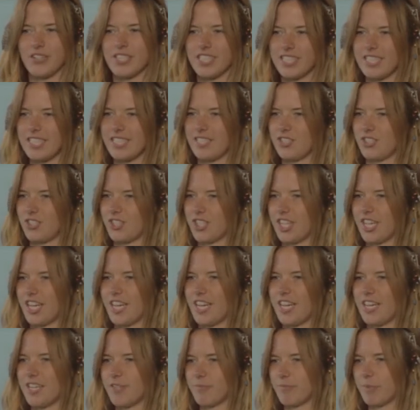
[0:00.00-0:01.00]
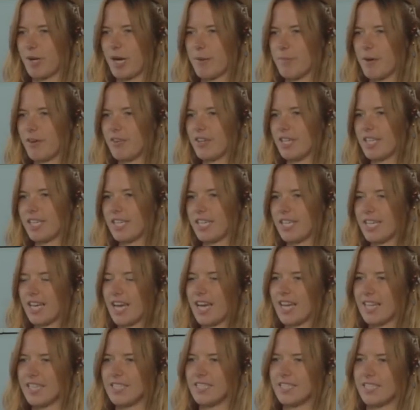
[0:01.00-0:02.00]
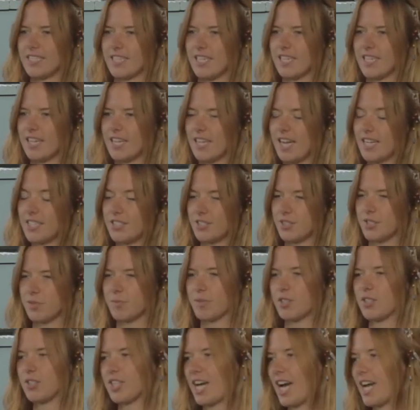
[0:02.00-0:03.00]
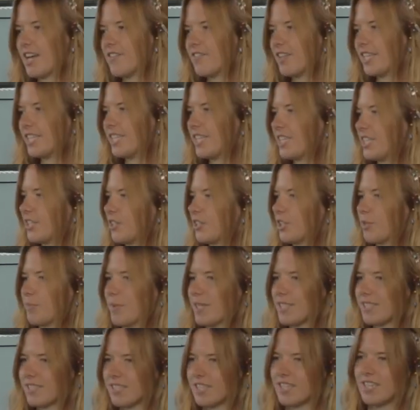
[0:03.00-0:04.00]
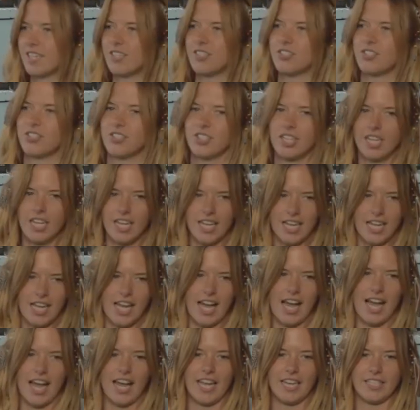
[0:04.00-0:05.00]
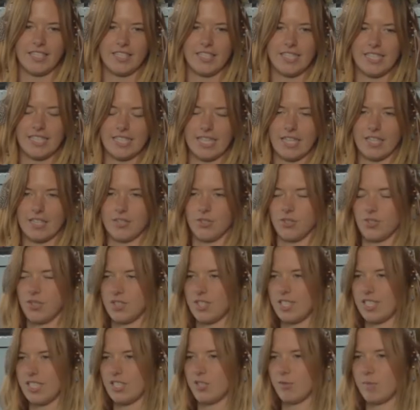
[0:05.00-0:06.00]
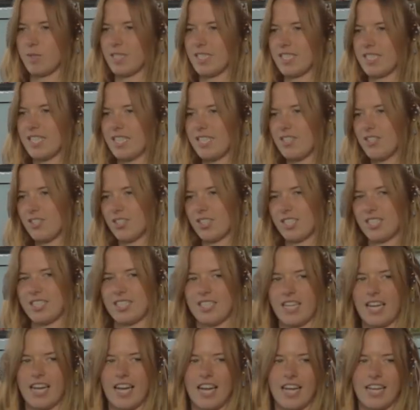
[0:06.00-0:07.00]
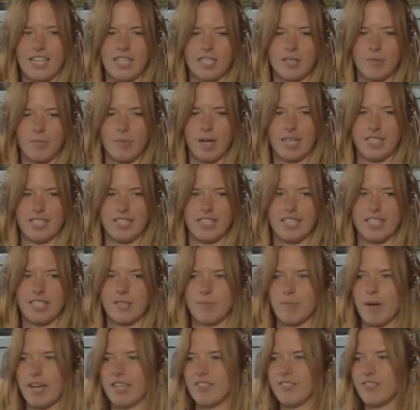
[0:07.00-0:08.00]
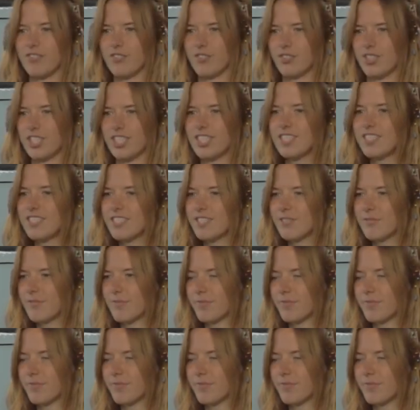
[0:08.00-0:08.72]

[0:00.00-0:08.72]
teacher primarily, and I do something called Ayurvedic yoga massage. And I also teach meditation and practice mindfulness.